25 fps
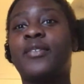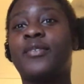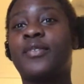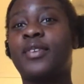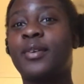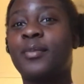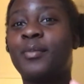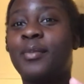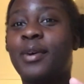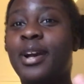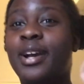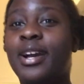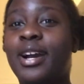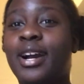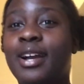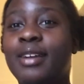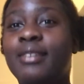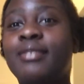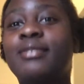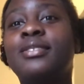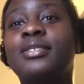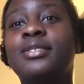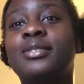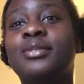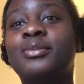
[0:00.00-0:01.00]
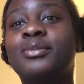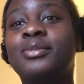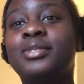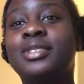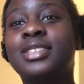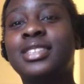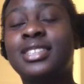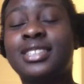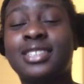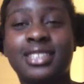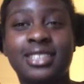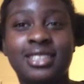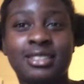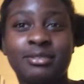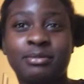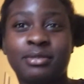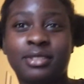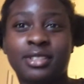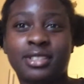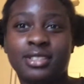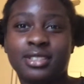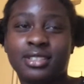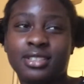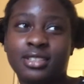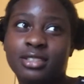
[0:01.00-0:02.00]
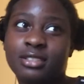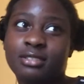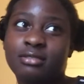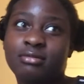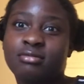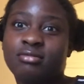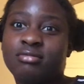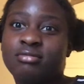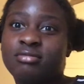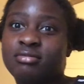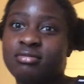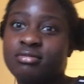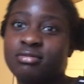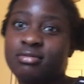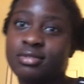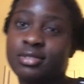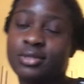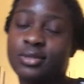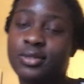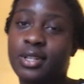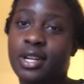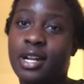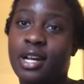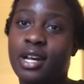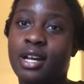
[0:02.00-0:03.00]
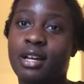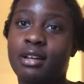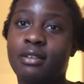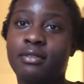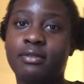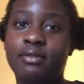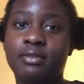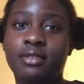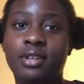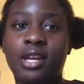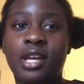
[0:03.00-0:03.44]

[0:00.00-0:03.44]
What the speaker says: for my iPhone 6s Plus. That's what I have.